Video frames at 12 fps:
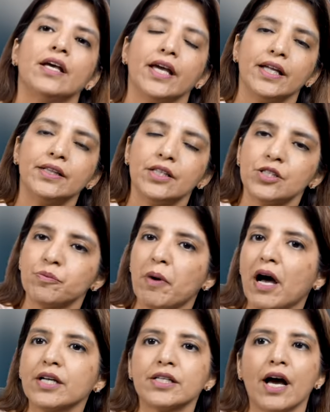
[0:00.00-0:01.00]
In this
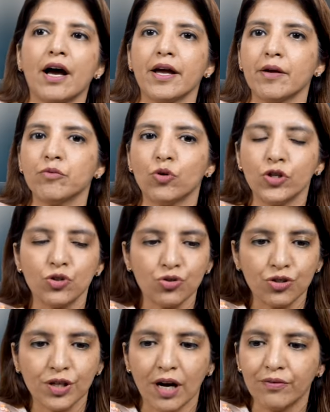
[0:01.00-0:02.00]
part, I am going
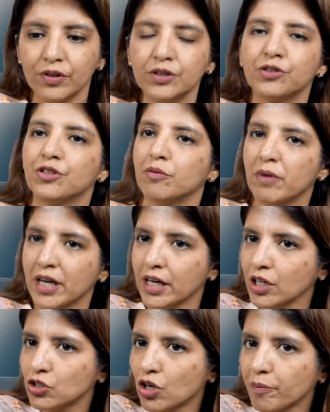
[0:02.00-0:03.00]
to cover the
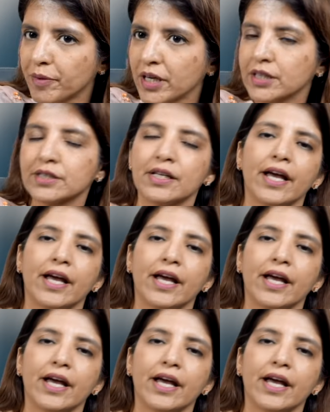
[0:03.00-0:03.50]
remaining topics.